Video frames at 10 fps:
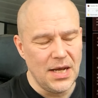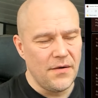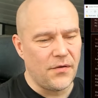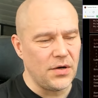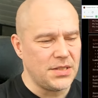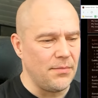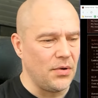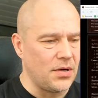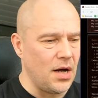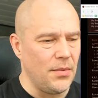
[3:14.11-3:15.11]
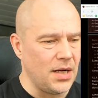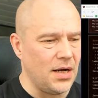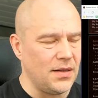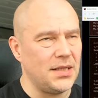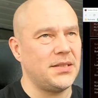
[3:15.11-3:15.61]
For example,
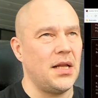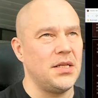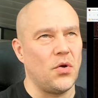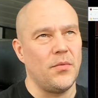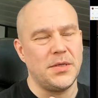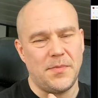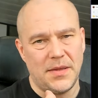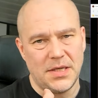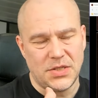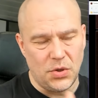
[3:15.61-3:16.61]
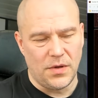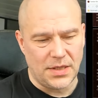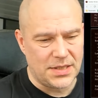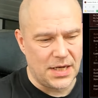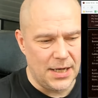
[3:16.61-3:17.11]
Kalmankantaja style has always been this soothing
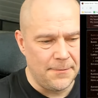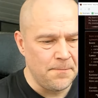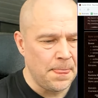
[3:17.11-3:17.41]
style